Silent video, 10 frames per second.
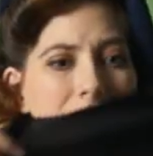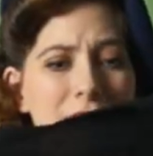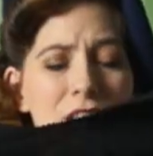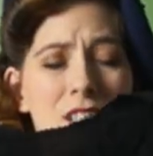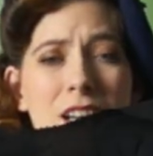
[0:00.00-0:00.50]
I
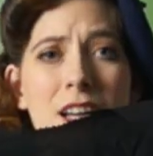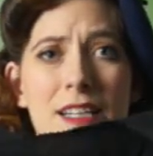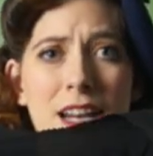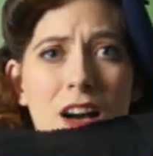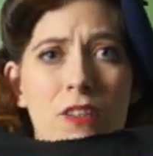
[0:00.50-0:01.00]
just cut
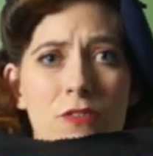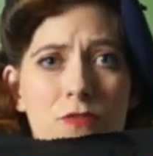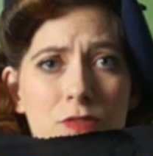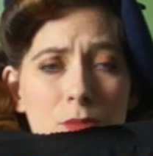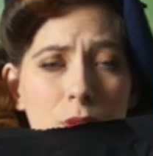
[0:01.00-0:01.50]
it out
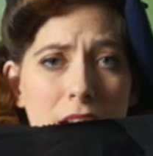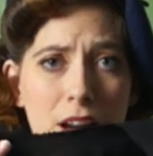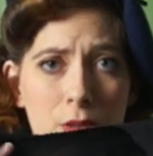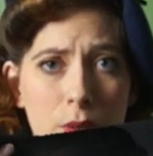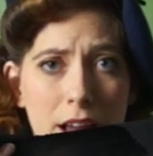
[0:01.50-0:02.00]
of the
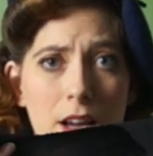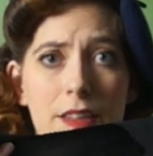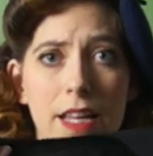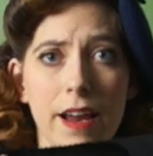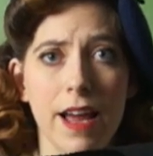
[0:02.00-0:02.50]
black rayon
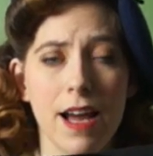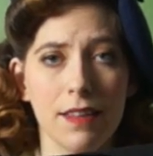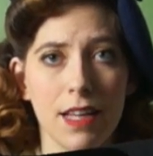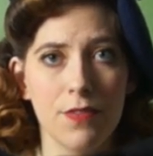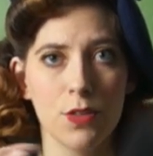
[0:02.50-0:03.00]
that I had
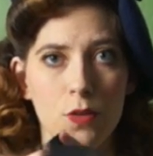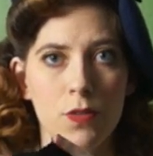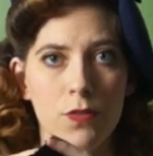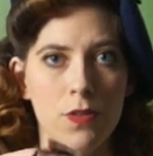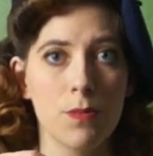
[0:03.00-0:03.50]
left
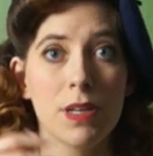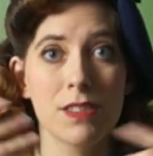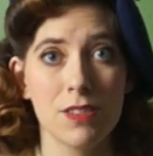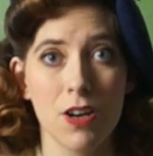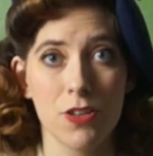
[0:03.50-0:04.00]
over from my
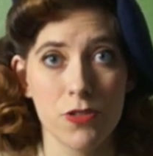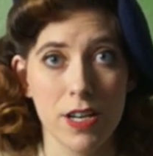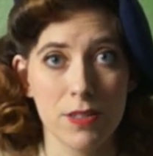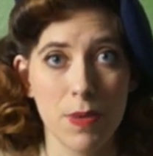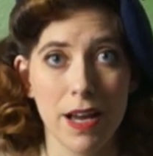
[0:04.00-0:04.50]
star
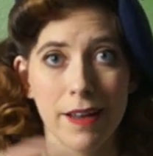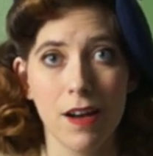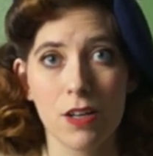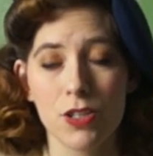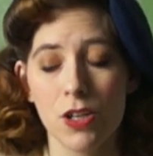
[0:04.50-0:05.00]
dress back in
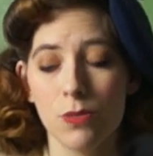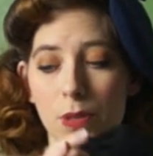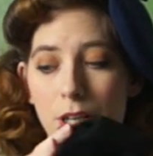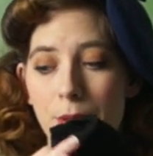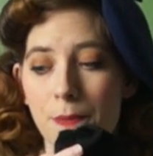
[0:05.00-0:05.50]

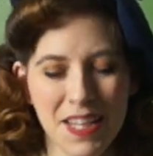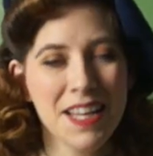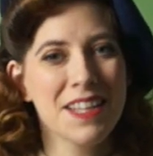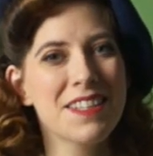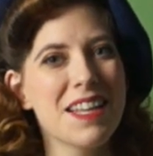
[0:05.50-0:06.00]
October.
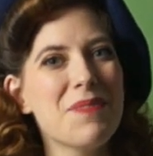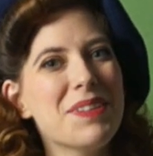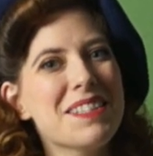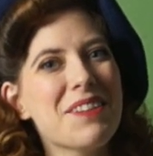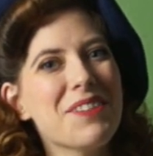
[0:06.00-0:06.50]
So that
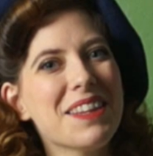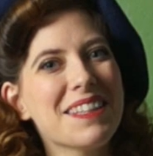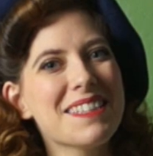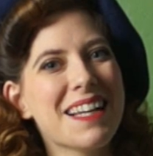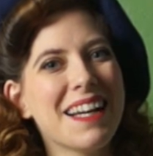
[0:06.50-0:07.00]
means everything
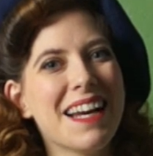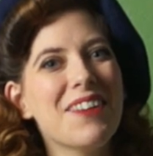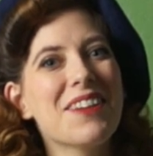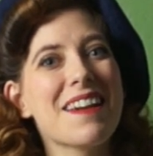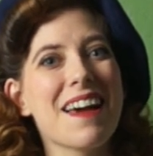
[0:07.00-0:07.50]
is cut
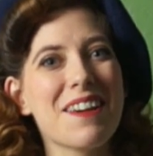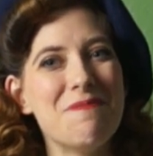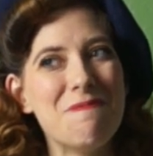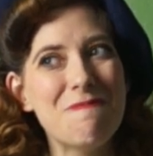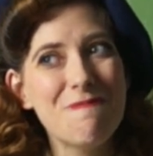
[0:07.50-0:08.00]
out and I am
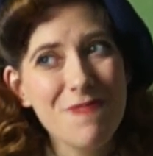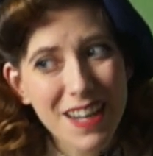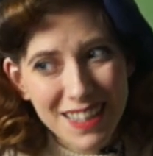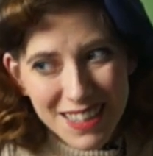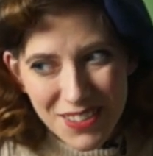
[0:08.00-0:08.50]

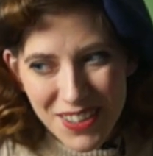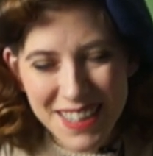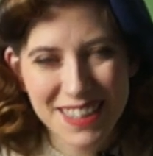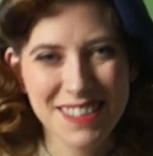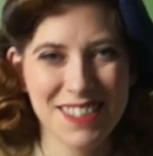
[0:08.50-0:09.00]
finally
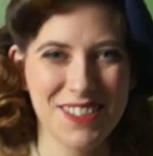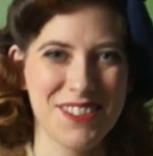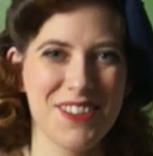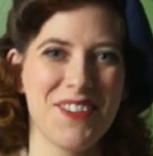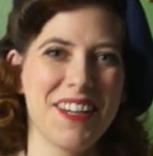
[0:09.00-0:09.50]
ready to start
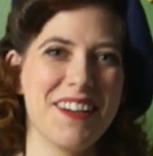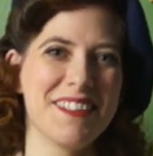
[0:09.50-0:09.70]
sewing on